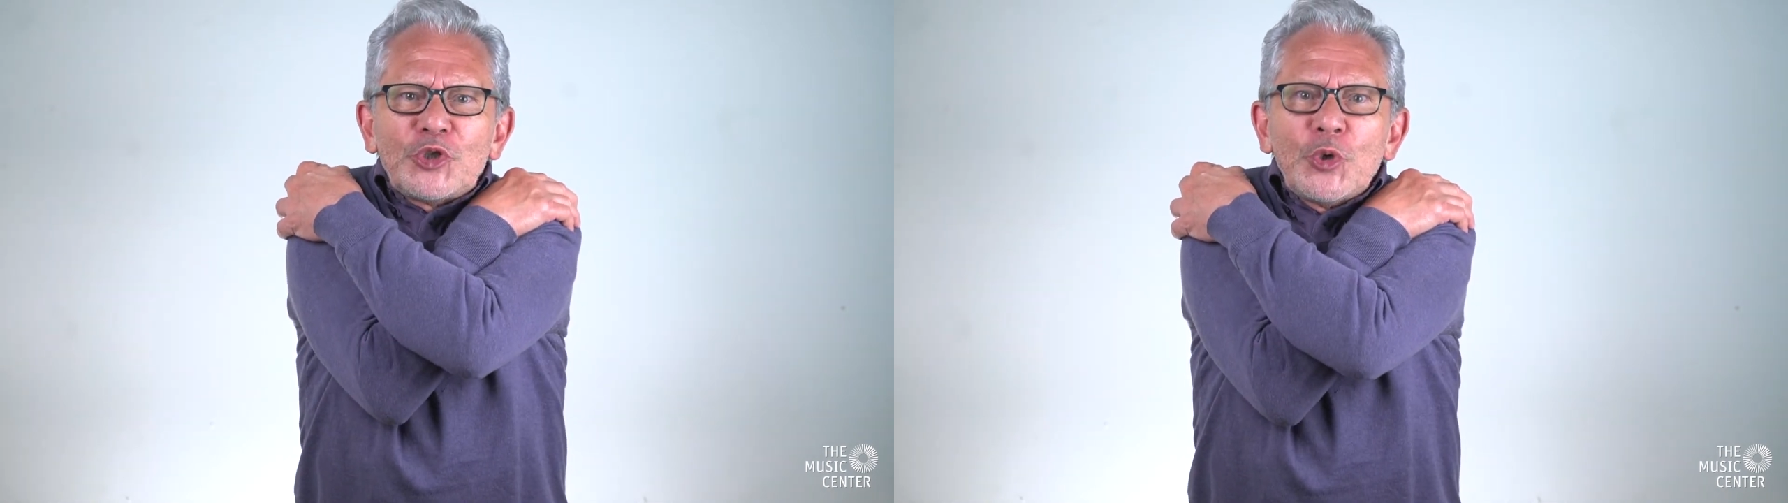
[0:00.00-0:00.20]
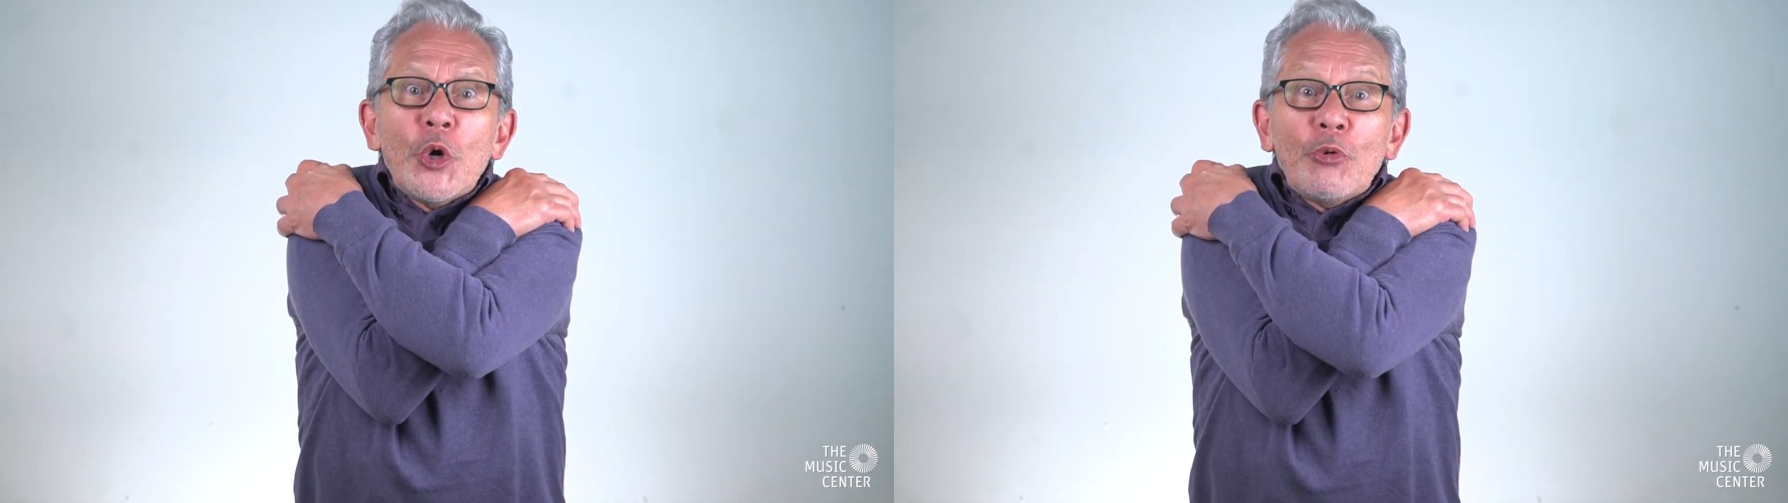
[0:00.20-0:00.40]

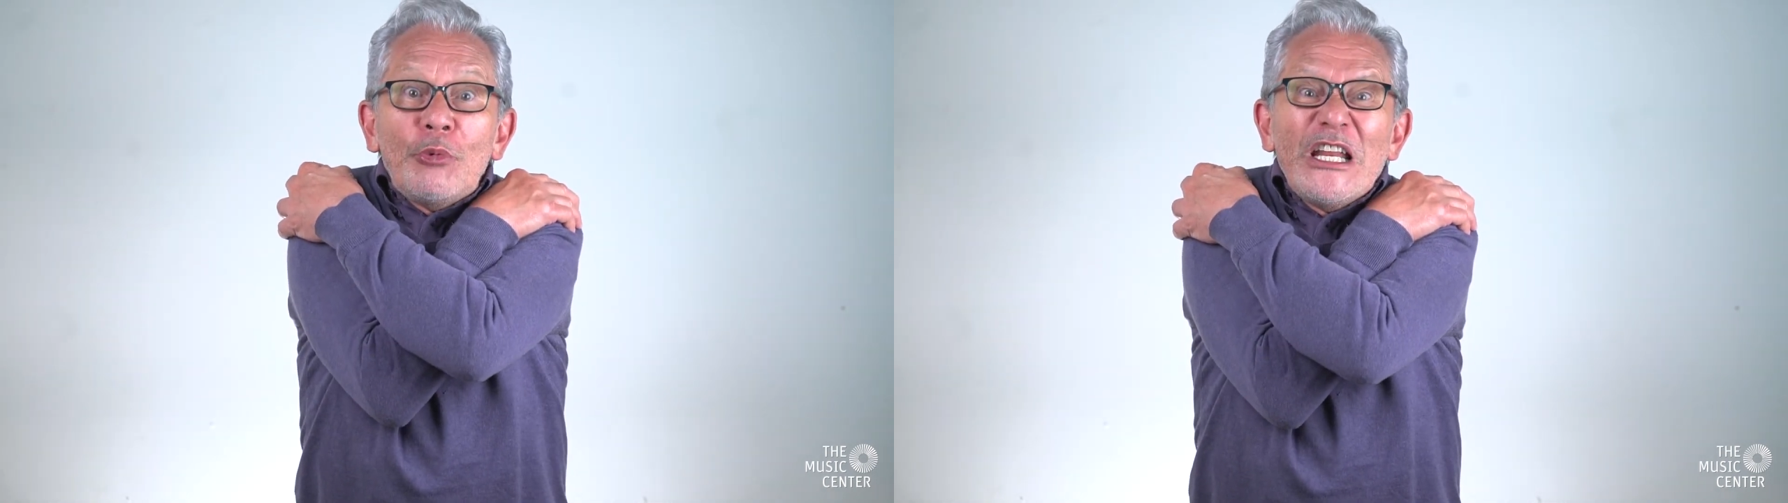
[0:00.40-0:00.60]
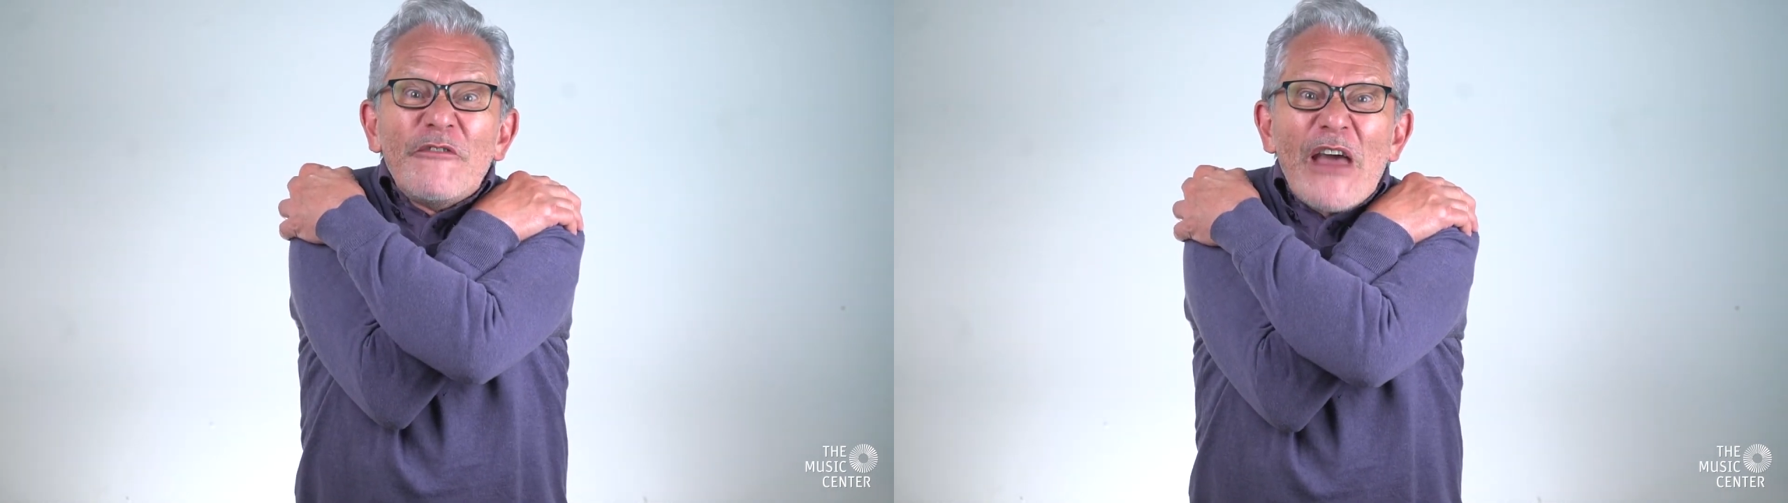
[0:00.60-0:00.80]
chew
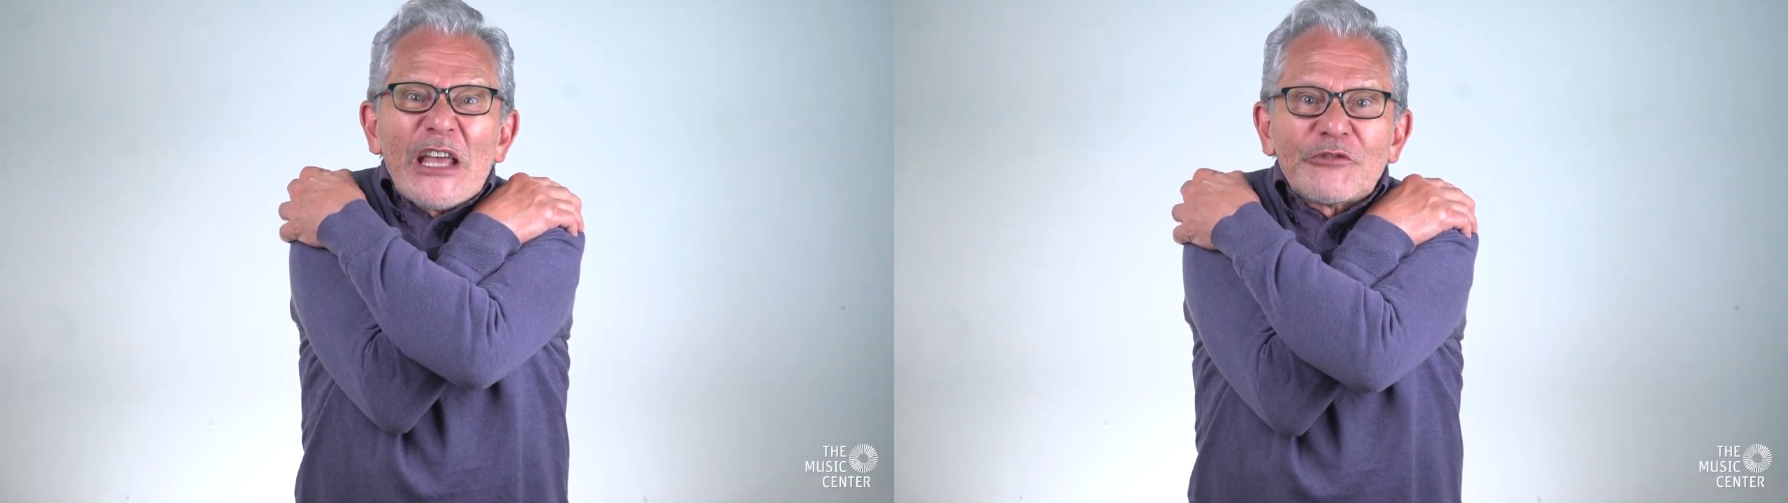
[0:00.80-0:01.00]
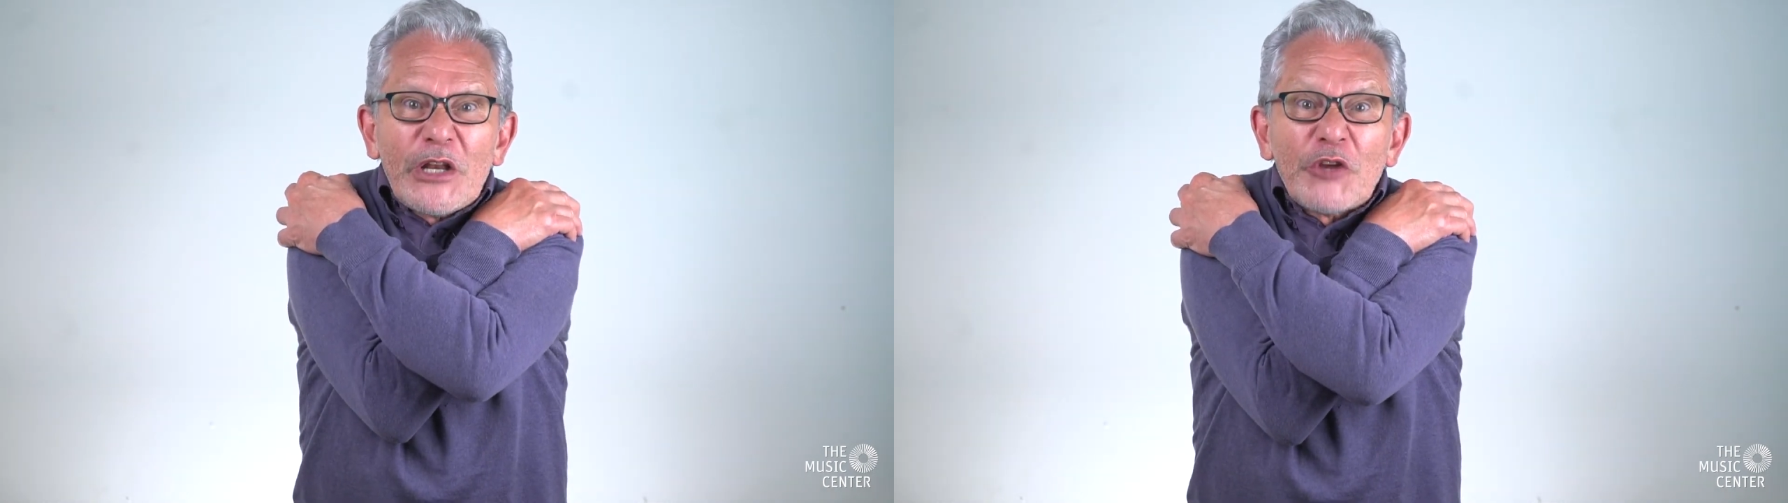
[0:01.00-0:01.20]
really
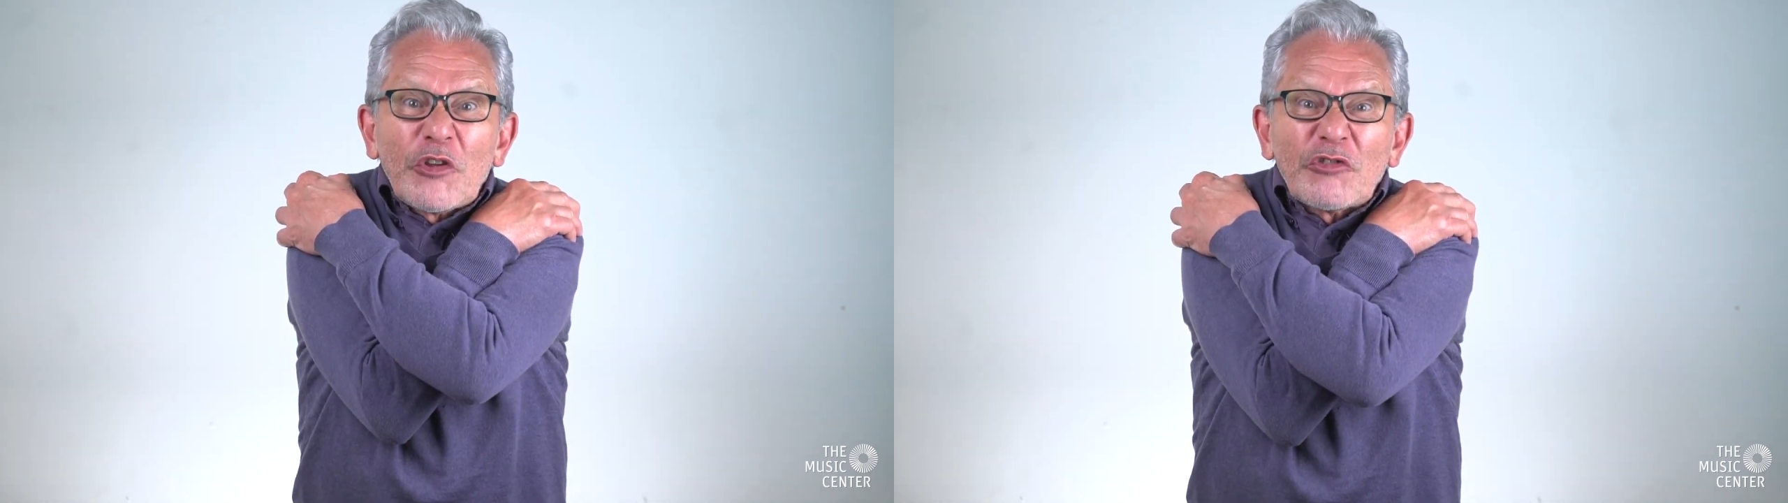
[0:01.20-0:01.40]
fast. Ready?